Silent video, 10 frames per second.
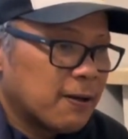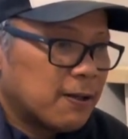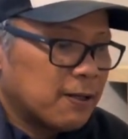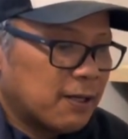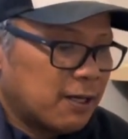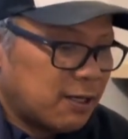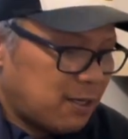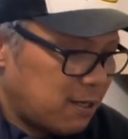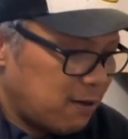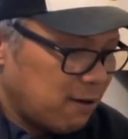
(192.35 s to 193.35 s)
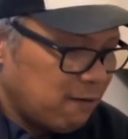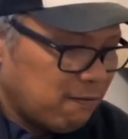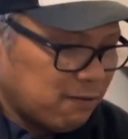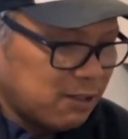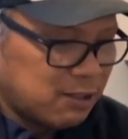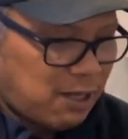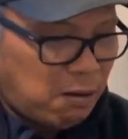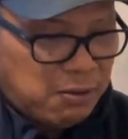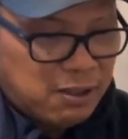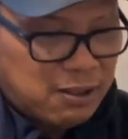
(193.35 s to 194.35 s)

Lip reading: like for this cabinet,